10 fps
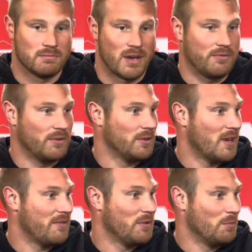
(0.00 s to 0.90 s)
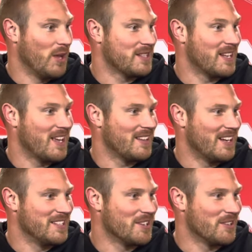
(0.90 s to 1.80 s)
I feel blessed that
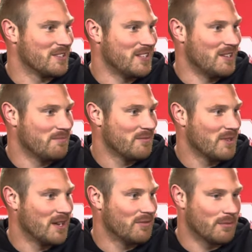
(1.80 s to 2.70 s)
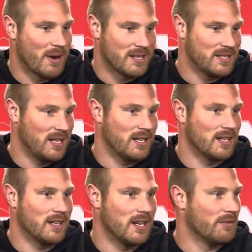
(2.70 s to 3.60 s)
he's on our team for my sake
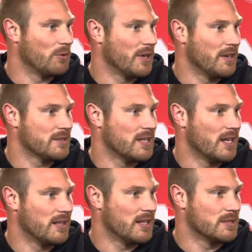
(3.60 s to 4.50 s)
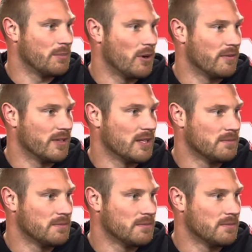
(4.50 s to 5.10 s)
and everyone else that's a part of it.